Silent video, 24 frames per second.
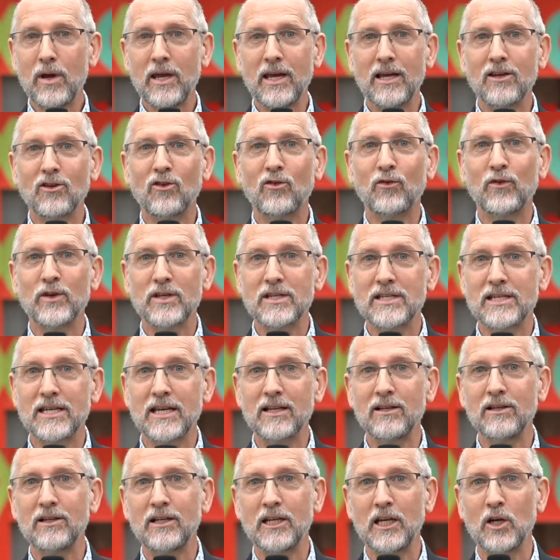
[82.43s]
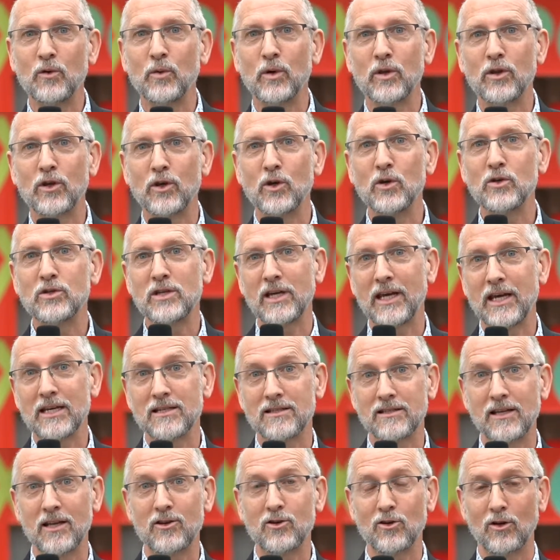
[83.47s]
his facility with using
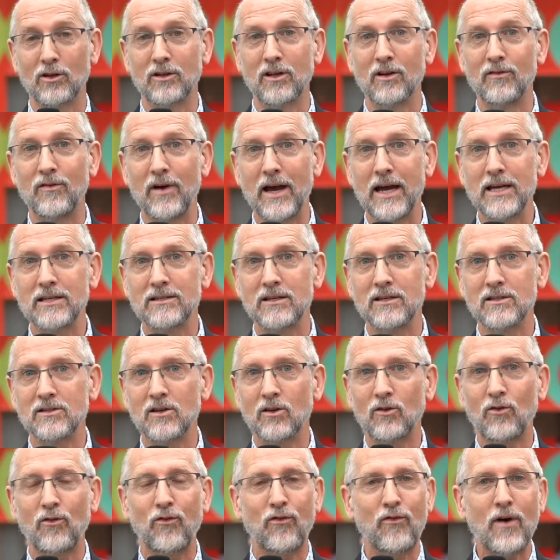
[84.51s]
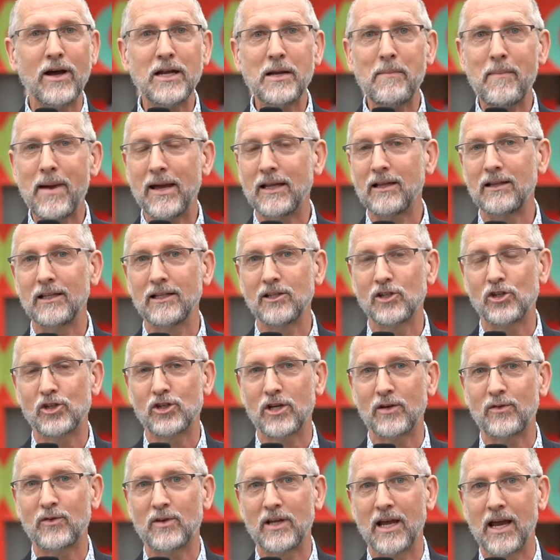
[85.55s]
his digital devices is fundamentally
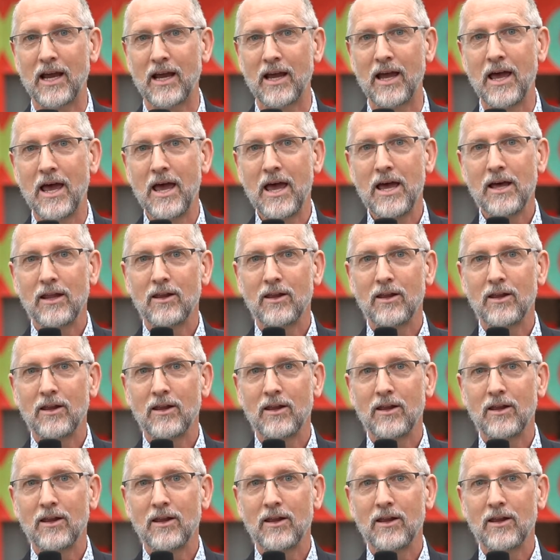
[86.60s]
shifting